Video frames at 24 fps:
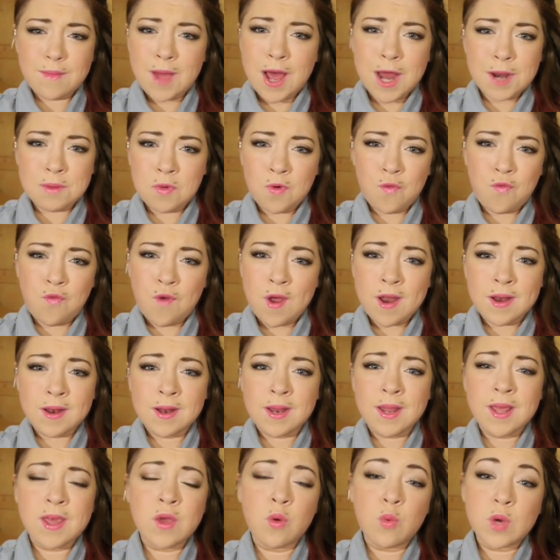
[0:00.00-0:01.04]
animal
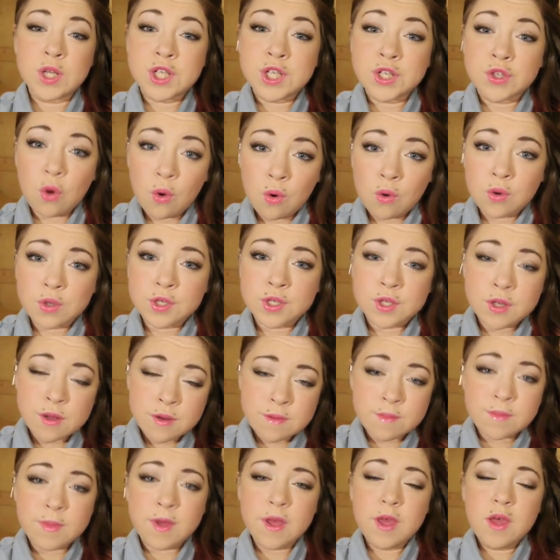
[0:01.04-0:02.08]
friendly, which is
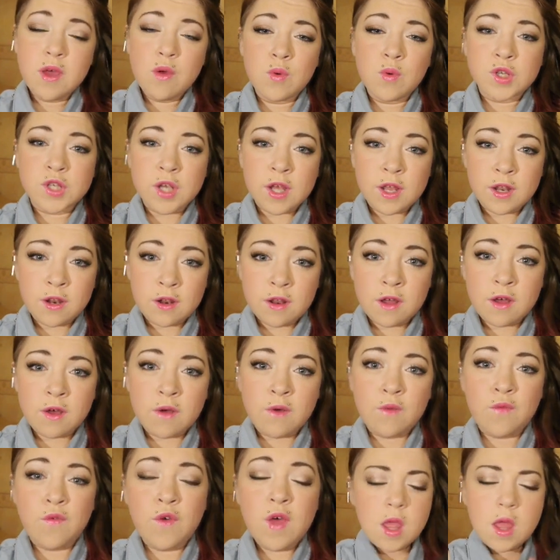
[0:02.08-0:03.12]
awesome, which I
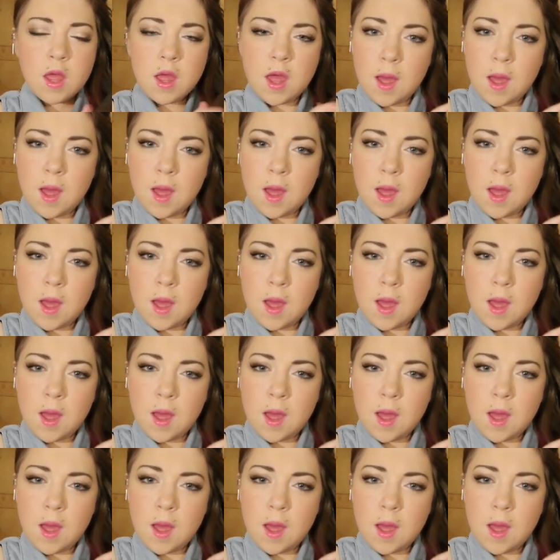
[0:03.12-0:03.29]
love.